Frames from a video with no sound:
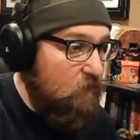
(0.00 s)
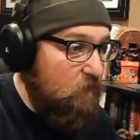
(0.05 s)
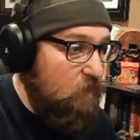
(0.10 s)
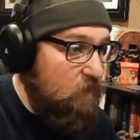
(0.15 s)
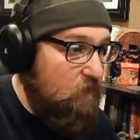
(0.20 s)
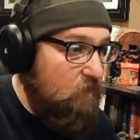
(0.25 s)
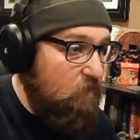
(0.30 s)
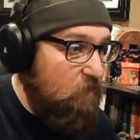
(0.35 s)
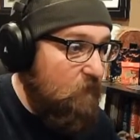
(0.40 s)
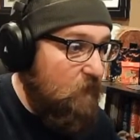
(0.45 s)
You
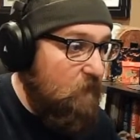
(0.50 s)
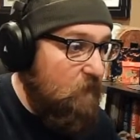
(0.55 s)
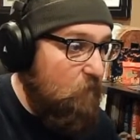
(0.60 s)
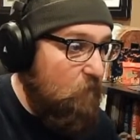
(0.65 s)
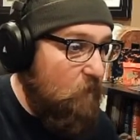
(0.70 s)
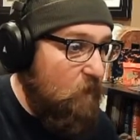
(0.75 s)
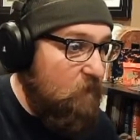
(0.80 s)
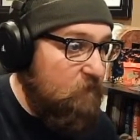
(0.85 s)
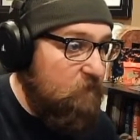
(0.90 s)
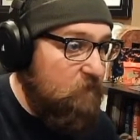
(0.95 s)
can find them,
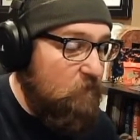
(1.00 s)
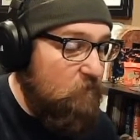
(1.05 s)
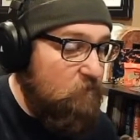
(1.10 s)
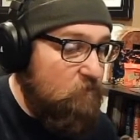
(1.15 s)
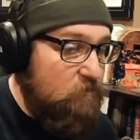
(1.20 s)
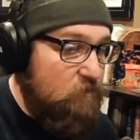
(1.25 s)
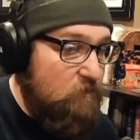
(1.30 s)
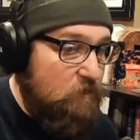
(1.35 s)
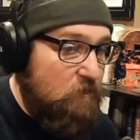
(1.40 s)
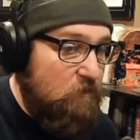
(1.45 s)
Roscoe
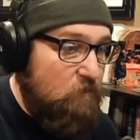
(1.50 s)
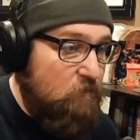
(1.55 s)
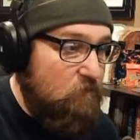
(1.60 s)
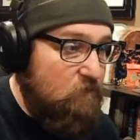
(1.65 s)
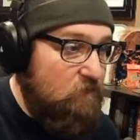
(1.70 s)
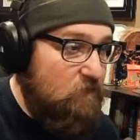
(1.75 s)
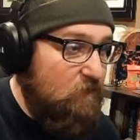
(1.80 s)
Jones,